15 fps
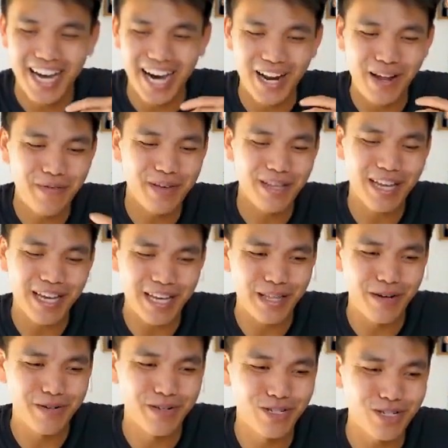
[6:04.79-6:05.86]
I feel like
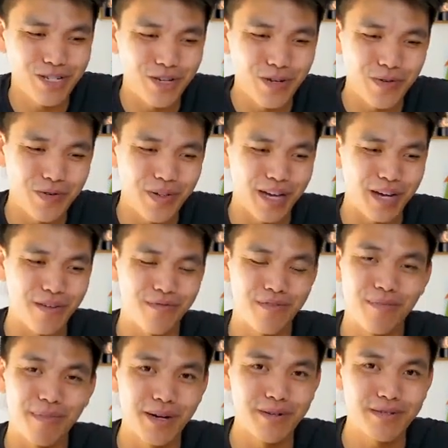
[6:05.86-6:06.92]
they're just too
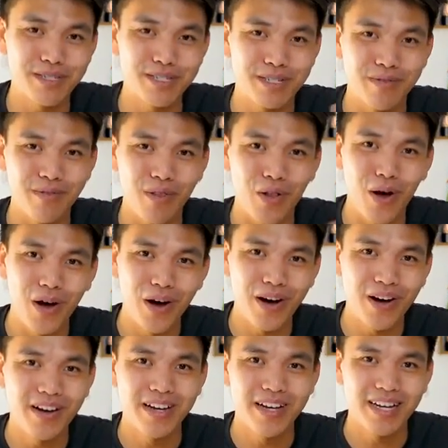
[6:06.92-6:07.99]
verbose, too
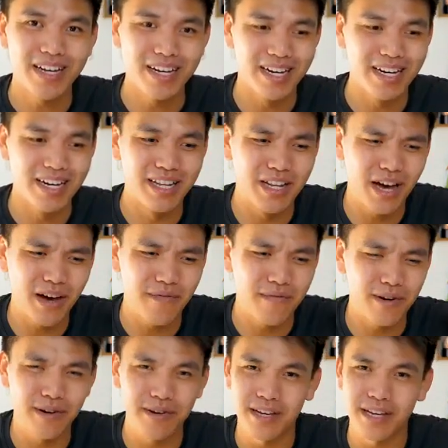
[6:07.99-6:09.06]
long, not
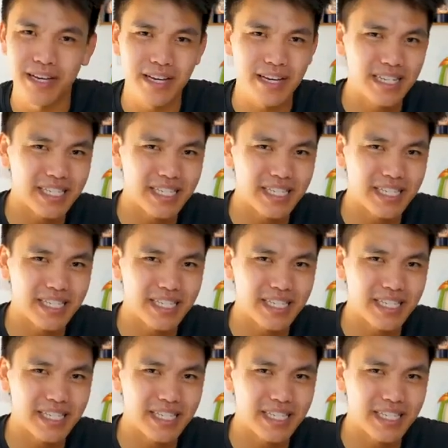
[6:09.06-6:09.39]
very